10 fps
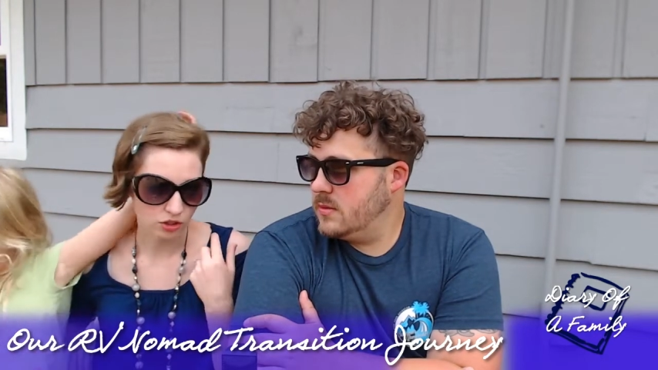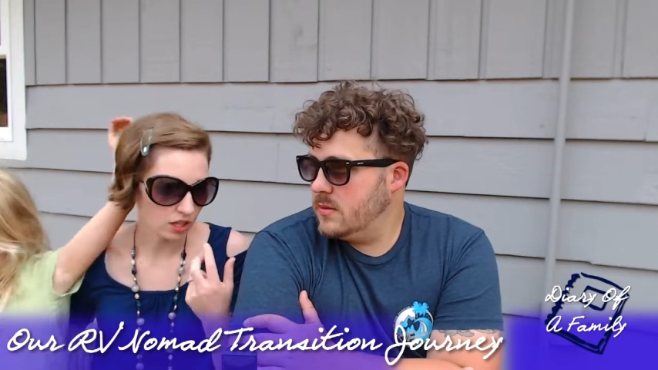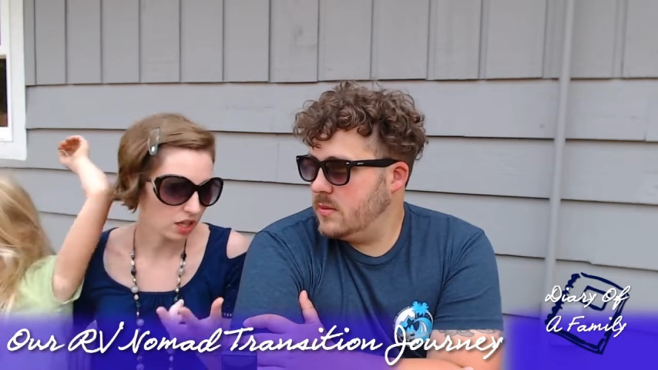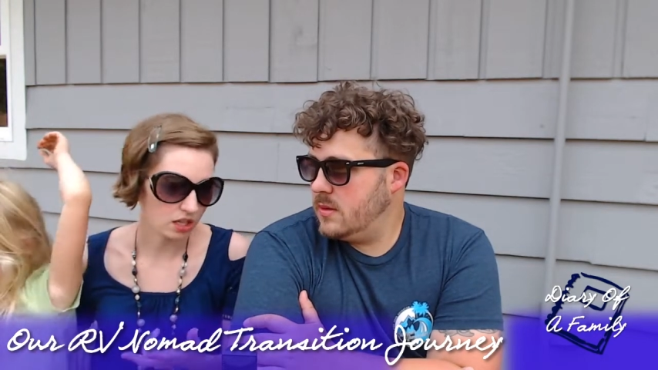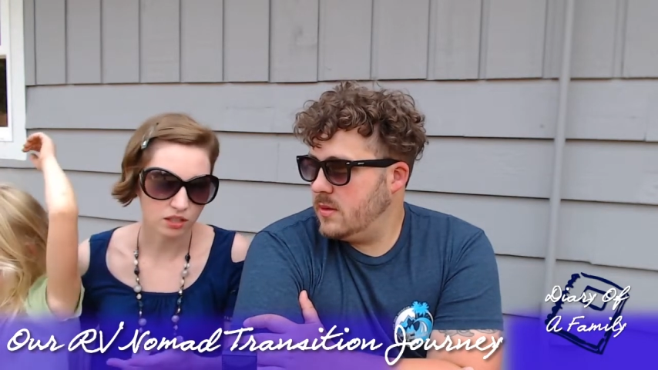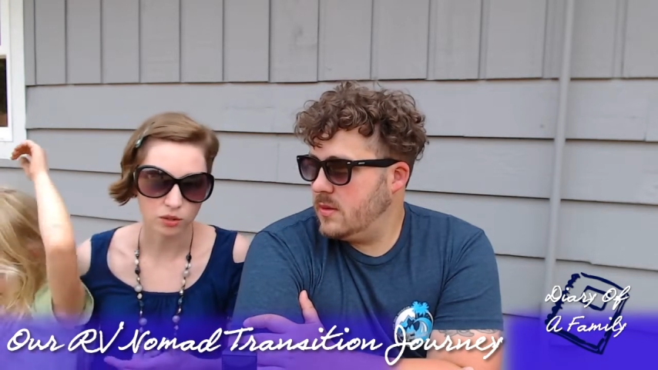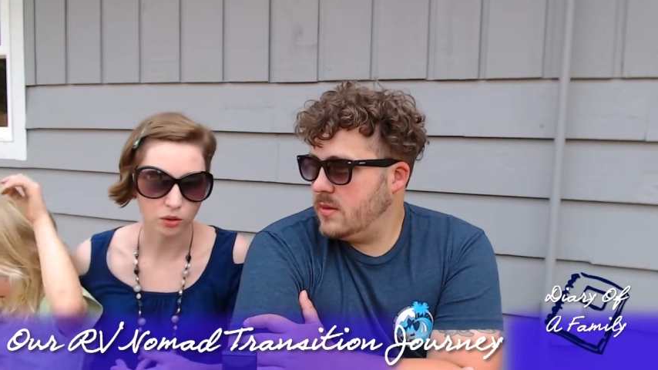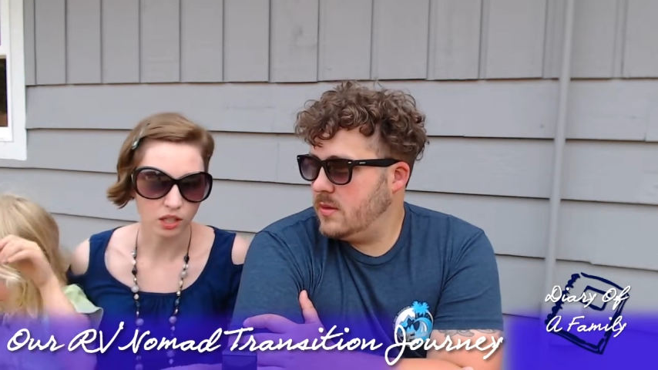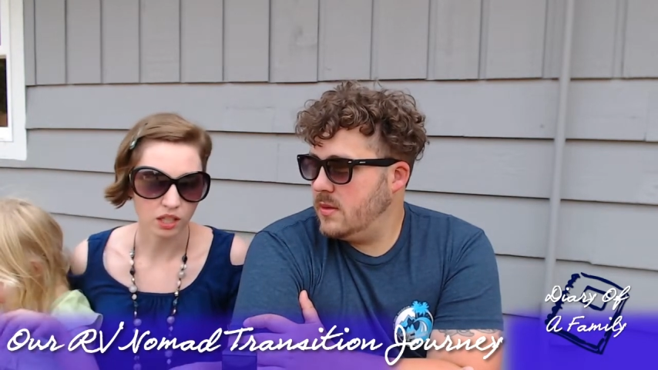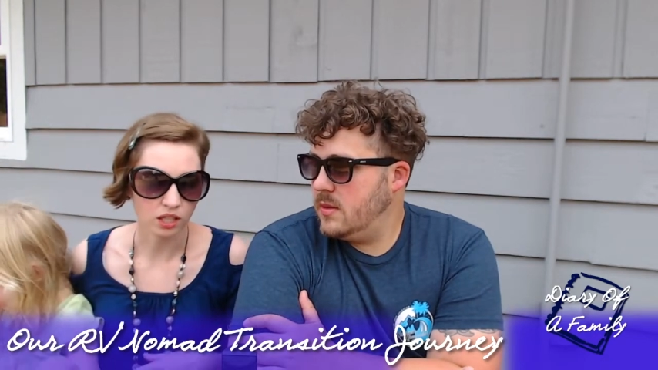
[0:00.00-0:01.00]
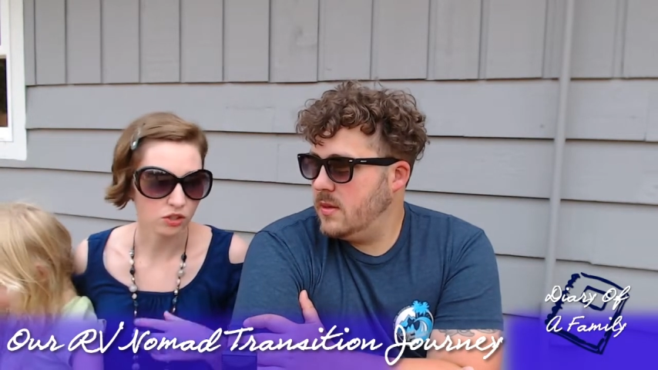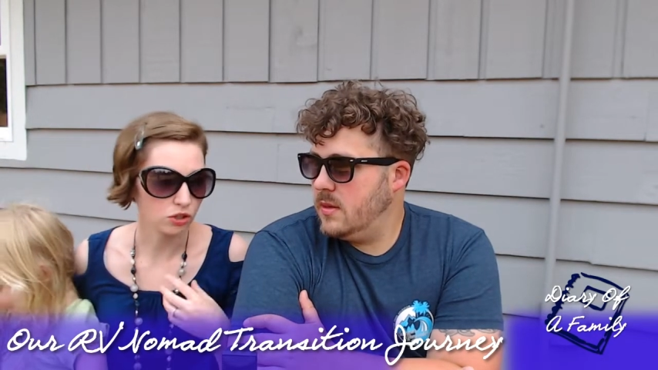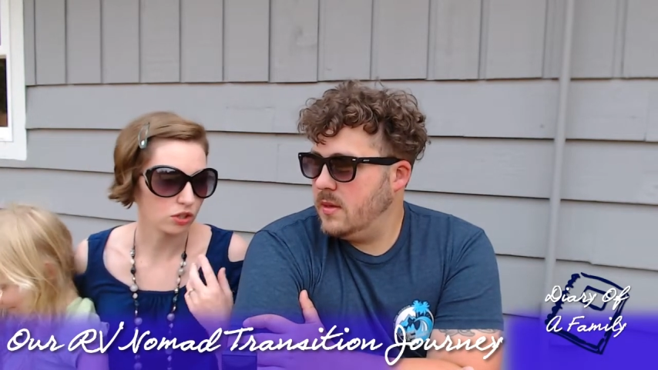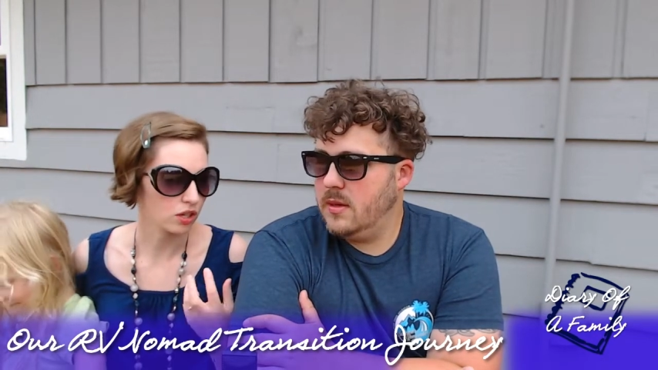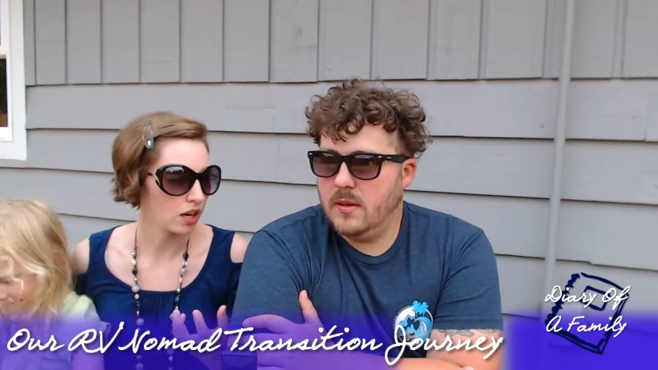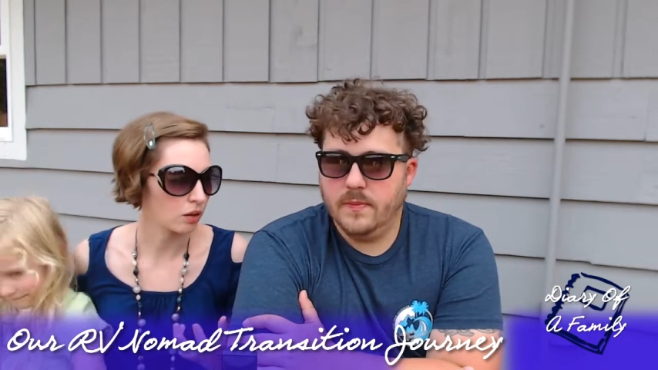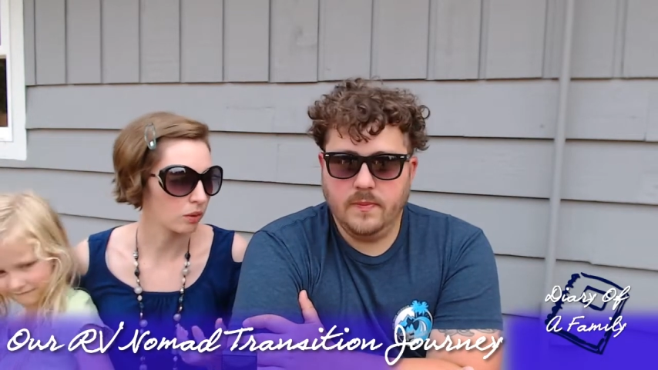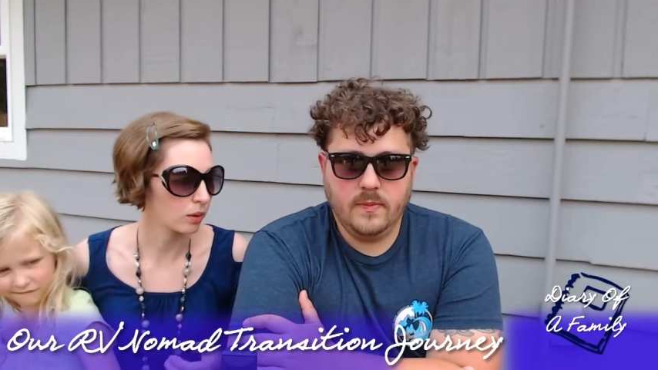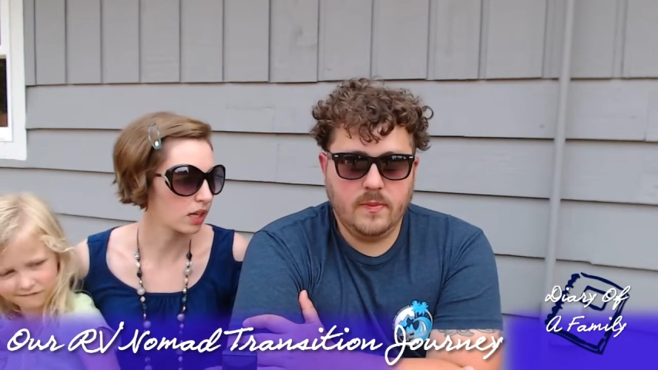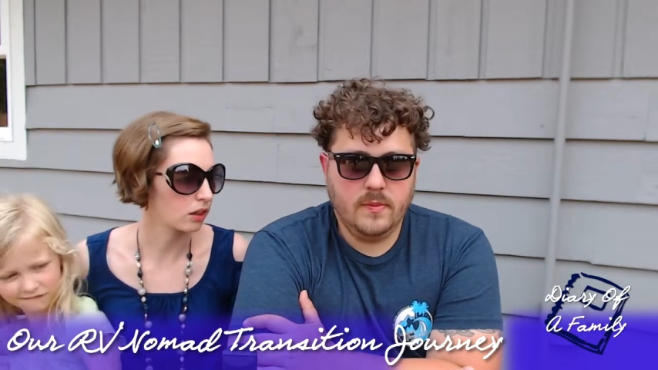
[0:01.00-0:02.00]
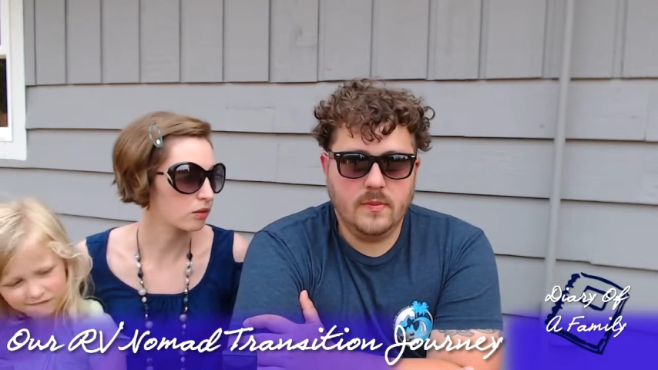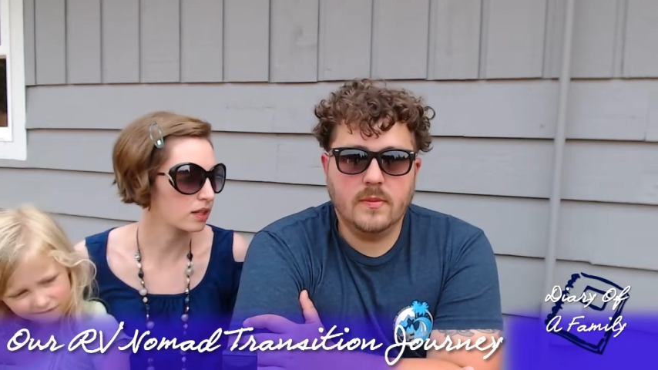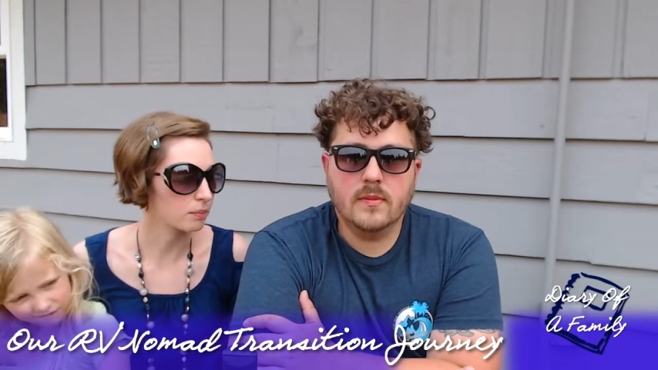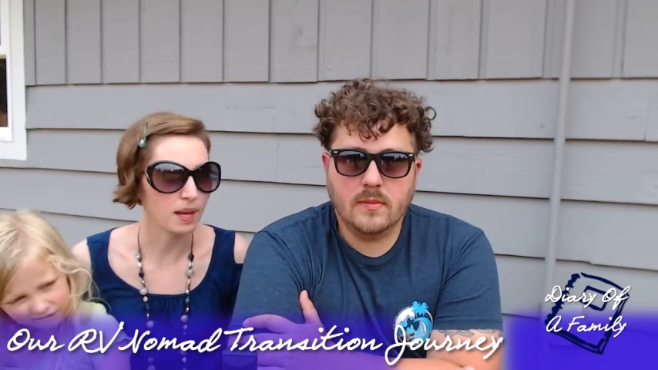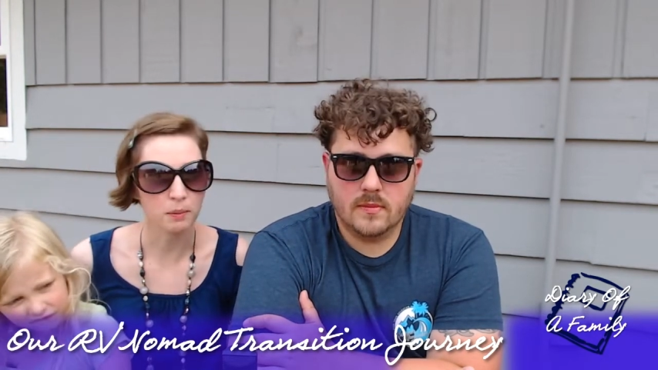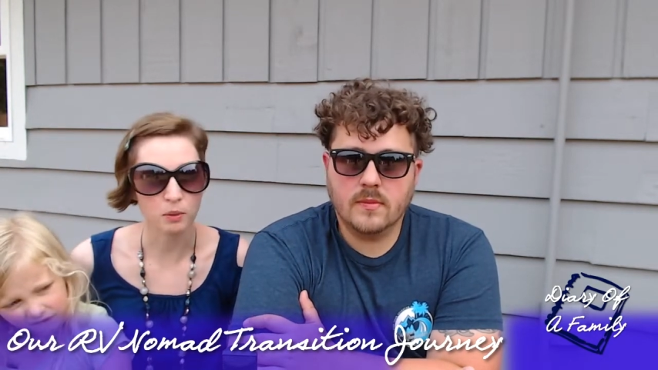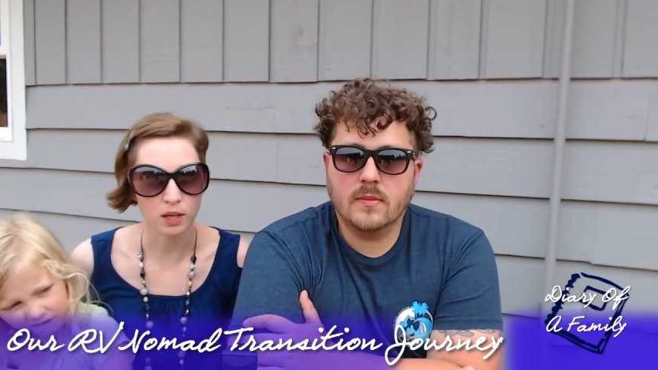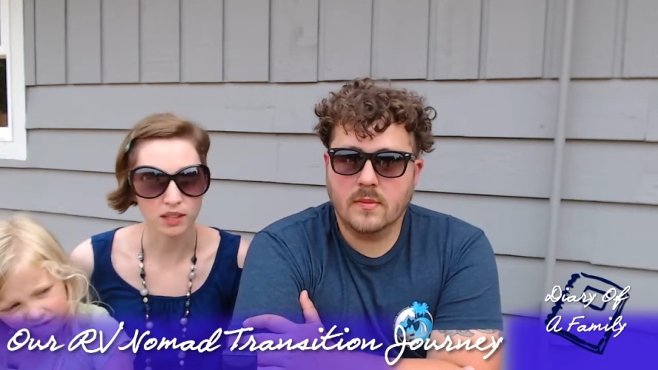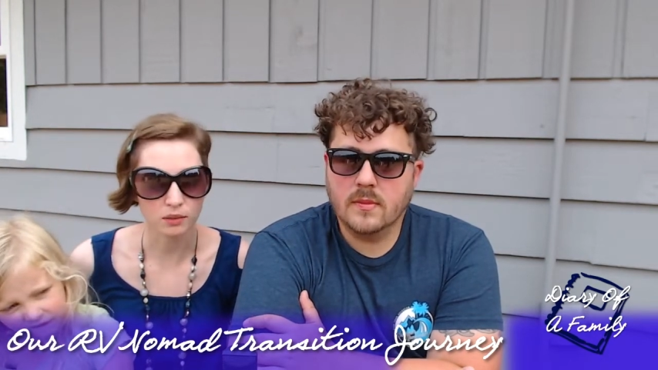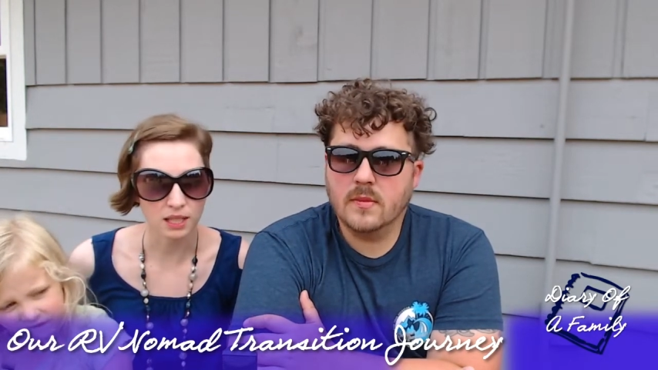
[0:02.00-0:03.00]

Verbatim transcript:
Speaker 1: uh, storage. Uh, yeah. Uh, we're working through some paperwork that we